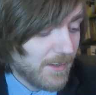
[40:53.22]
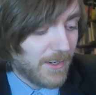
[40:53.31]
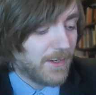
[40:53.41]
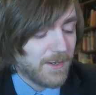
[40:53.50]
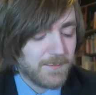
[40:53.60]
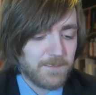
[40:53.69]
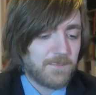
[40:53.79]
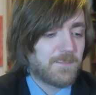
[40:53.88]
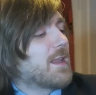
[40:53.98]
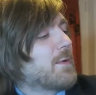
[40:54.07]
I don't know.
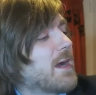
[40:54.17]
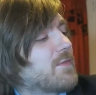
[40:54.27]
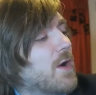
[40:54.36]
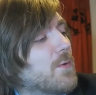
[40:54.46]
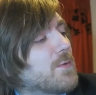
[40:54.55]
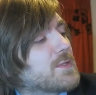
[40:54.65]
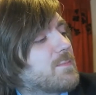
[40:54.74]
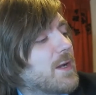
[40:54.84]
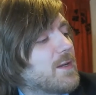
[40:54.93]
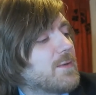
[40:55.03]
Uh, and then we have
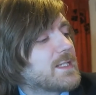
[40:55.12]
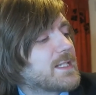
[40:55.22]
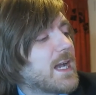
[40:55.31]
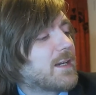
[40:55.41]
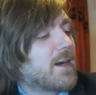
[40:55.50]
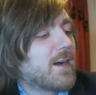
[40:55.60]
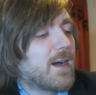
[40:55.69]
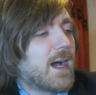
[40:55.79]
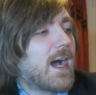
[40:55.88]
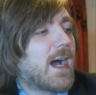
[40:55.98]
Holes by Louis
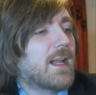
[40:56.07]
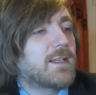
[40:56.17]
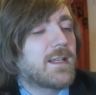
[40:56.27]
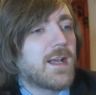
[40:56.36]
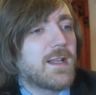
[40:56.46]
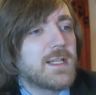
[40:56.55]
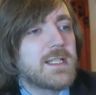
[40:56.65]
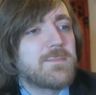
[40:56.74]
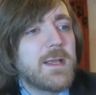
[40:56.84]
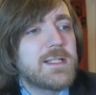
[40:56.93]
Sachar, and uh,
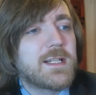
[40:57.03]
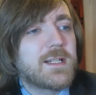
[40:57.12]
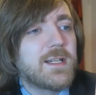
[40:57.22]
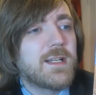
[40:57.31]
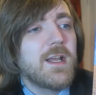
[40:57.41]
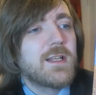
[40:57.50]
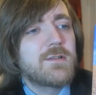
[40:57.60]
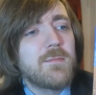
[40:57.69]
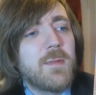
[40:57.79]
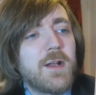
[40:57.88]
this is basically
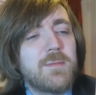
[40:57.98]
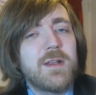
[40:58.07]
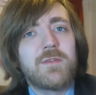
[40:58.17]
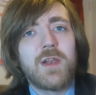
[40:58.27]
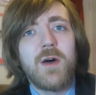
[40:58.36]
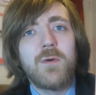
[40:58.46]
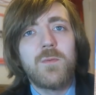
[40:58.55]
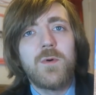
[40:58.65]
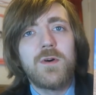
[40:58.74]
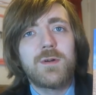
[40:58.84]
this reminded me of The
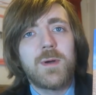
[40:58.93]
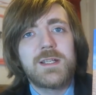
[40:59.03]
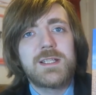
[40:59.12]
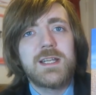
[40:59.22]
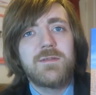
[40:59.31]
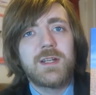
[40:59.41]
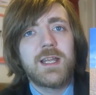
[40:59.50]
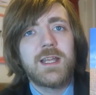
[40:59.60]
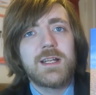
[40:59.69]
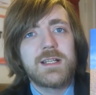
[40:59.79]
Long Walk by Stephen
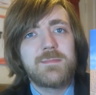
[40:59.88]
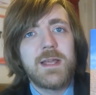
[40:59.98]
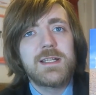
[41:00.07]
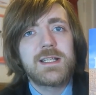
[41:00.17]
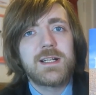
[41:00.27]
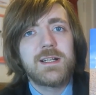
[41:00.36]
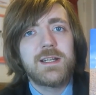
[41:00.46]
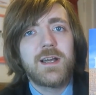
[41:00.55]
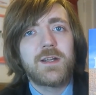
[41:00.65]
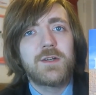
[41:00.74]
King, and it's
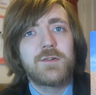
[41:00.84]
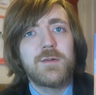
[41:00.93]
basically like a